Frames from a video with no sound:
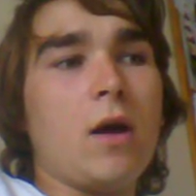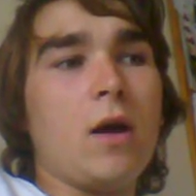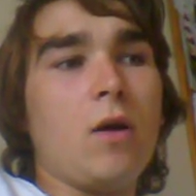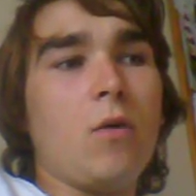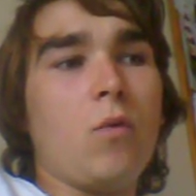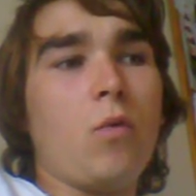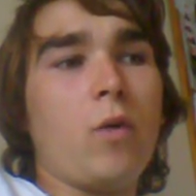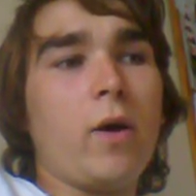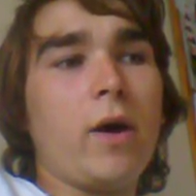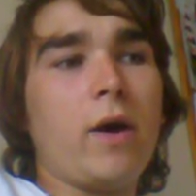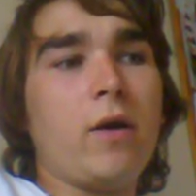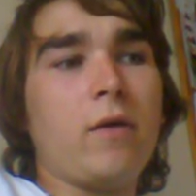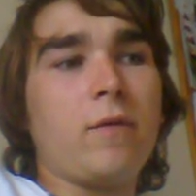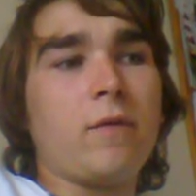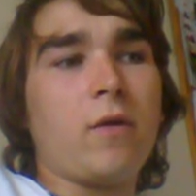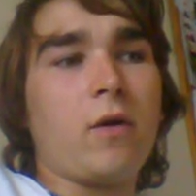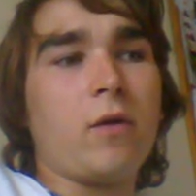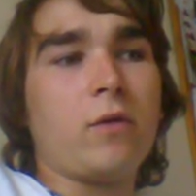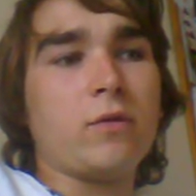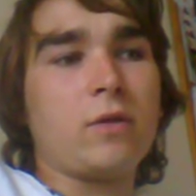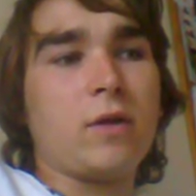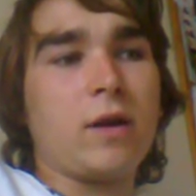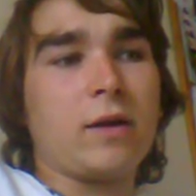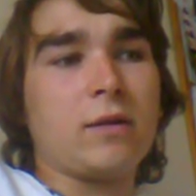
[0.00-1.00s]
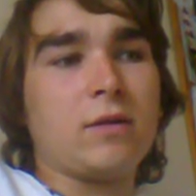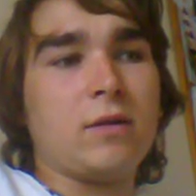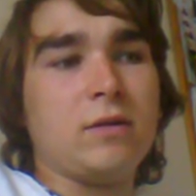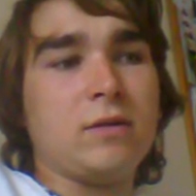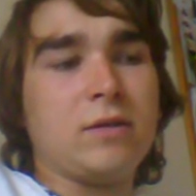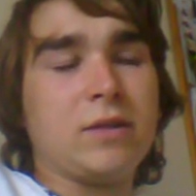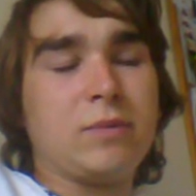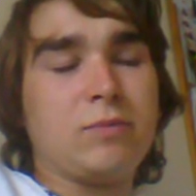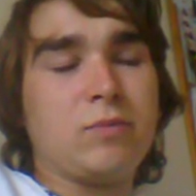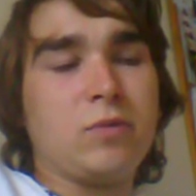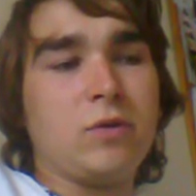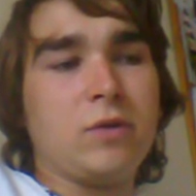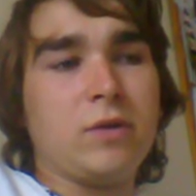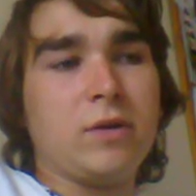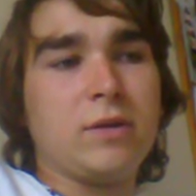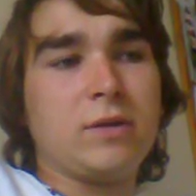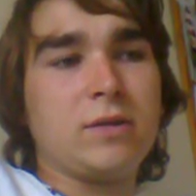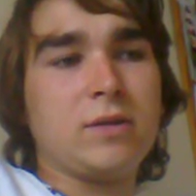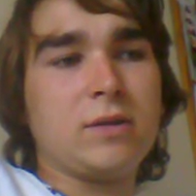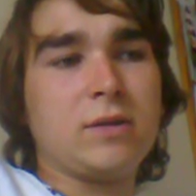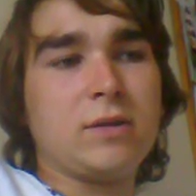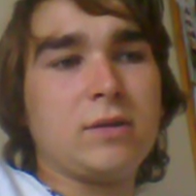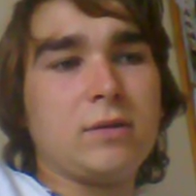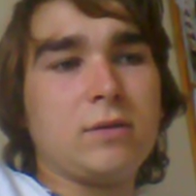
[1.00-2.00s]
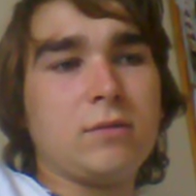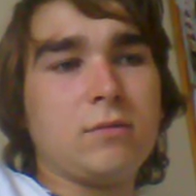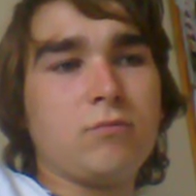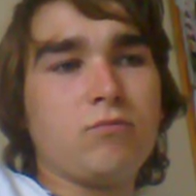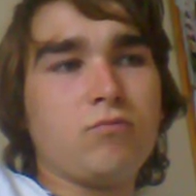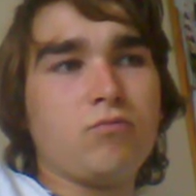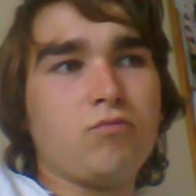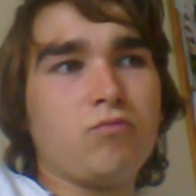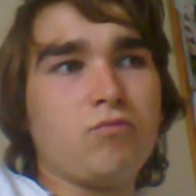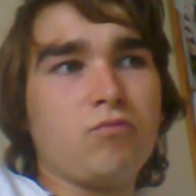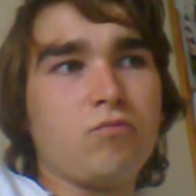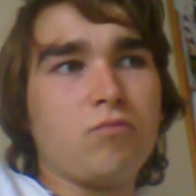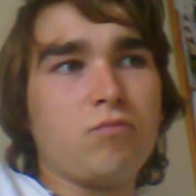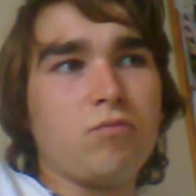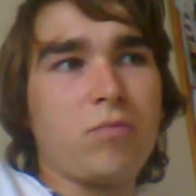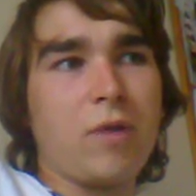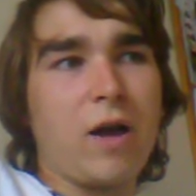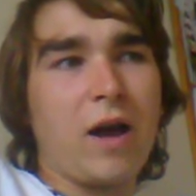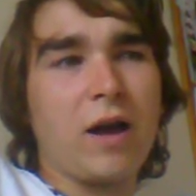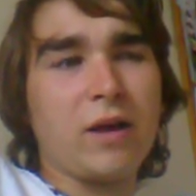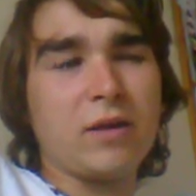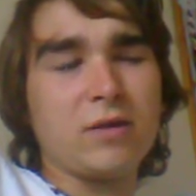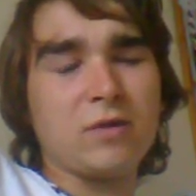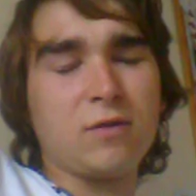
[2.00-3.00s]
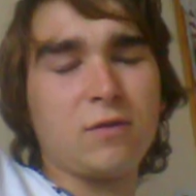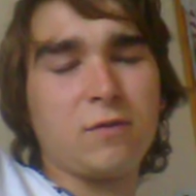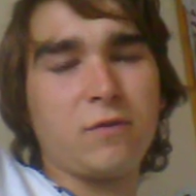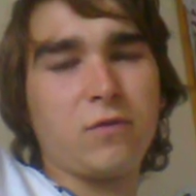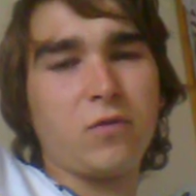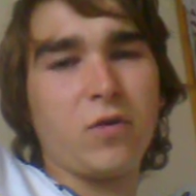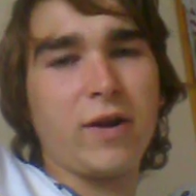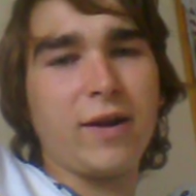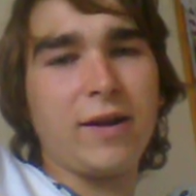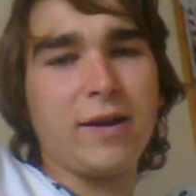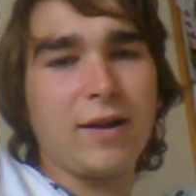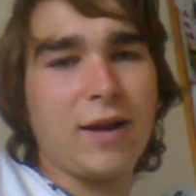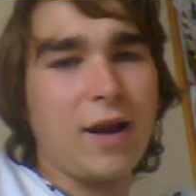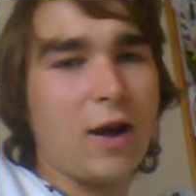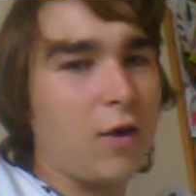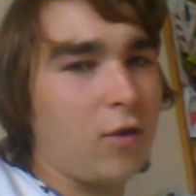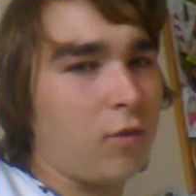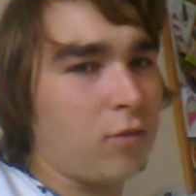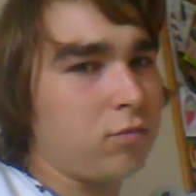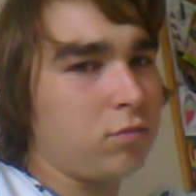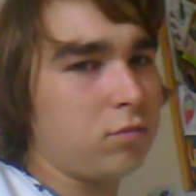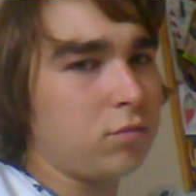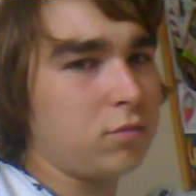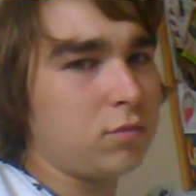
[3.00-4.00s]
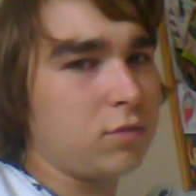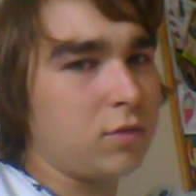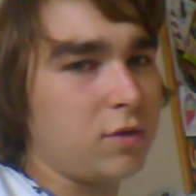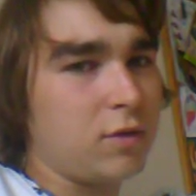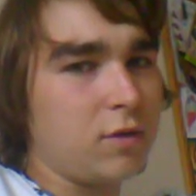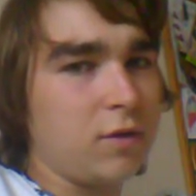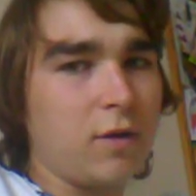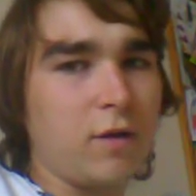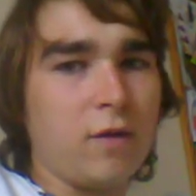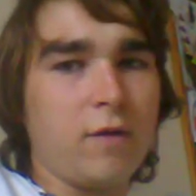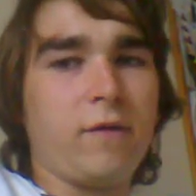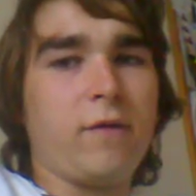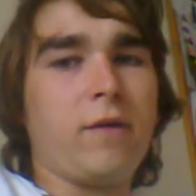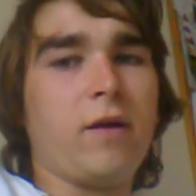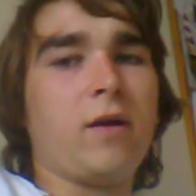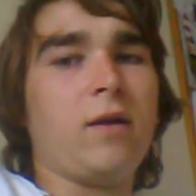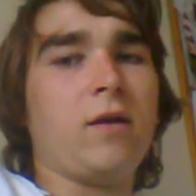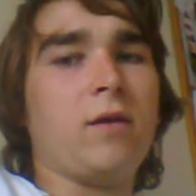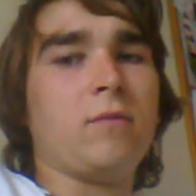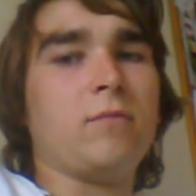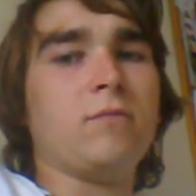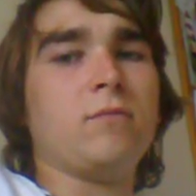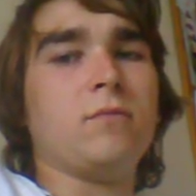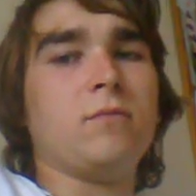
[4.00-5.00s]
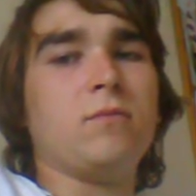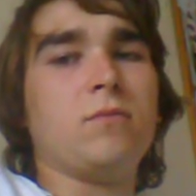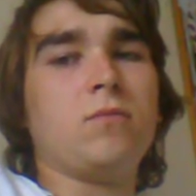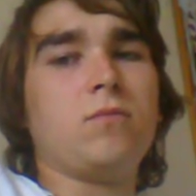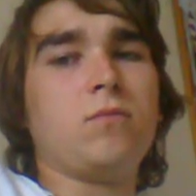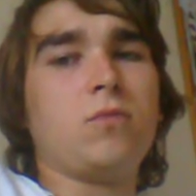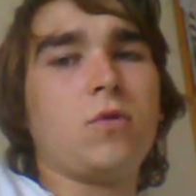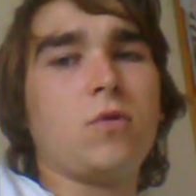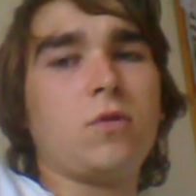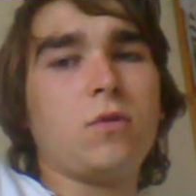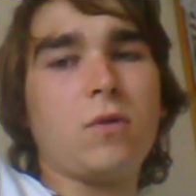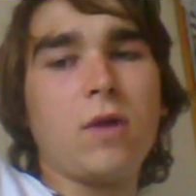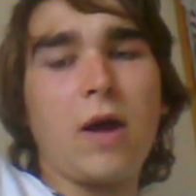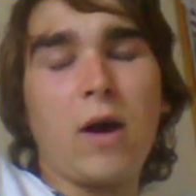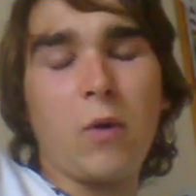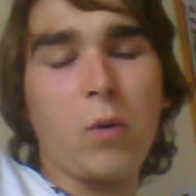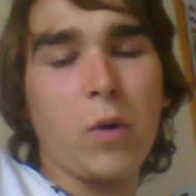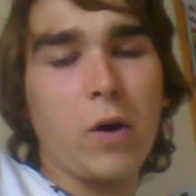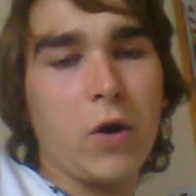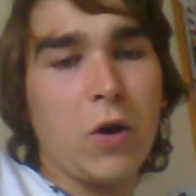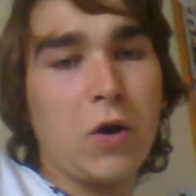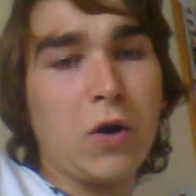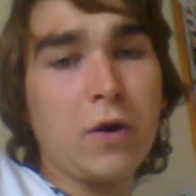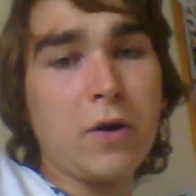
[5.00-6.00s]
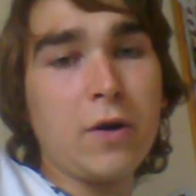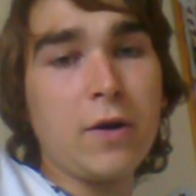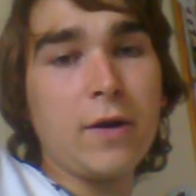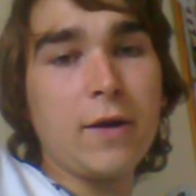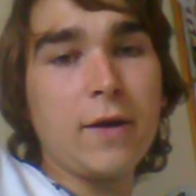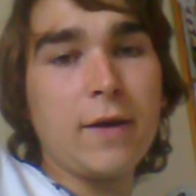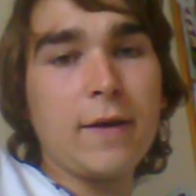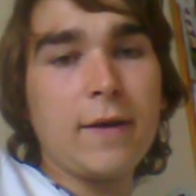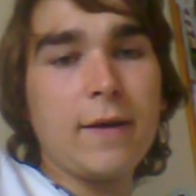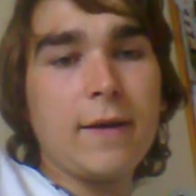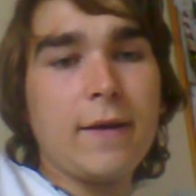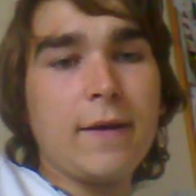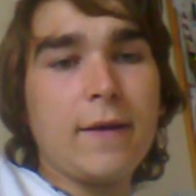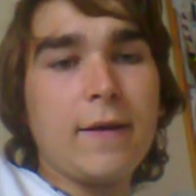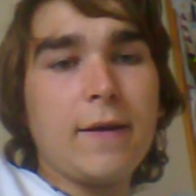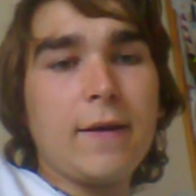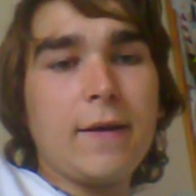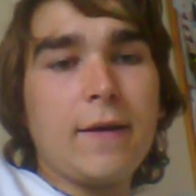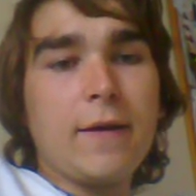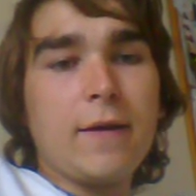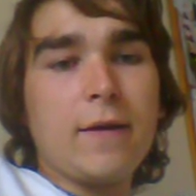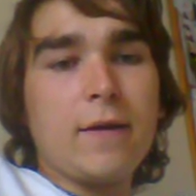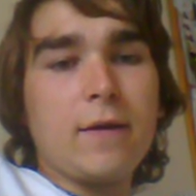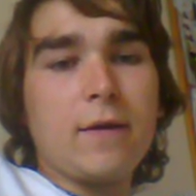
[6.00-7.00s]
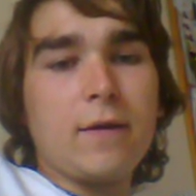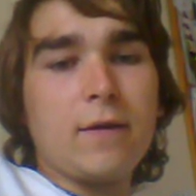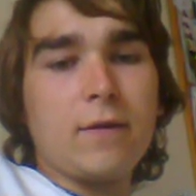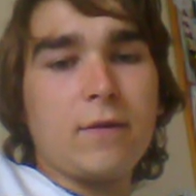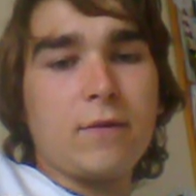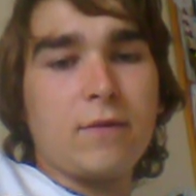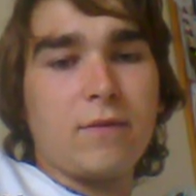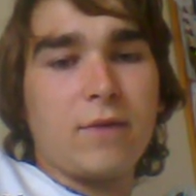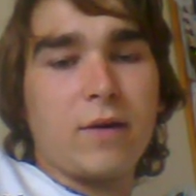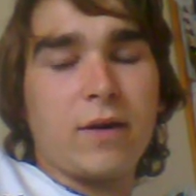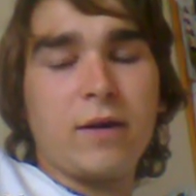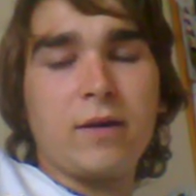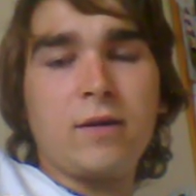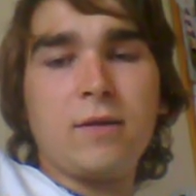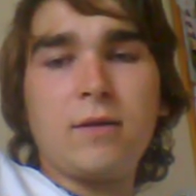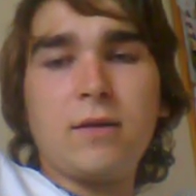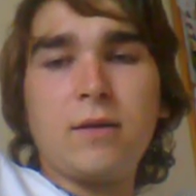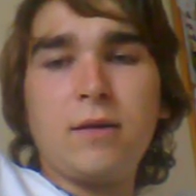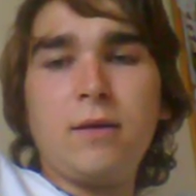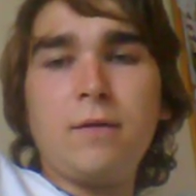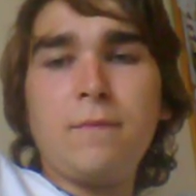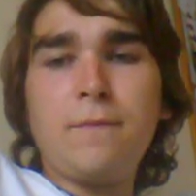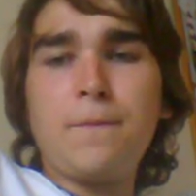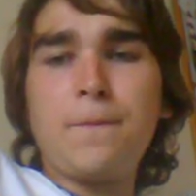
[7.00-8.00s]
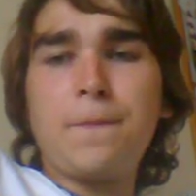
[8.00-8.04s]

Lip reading: way of contacting spirits as of right now, if I am aware rightly.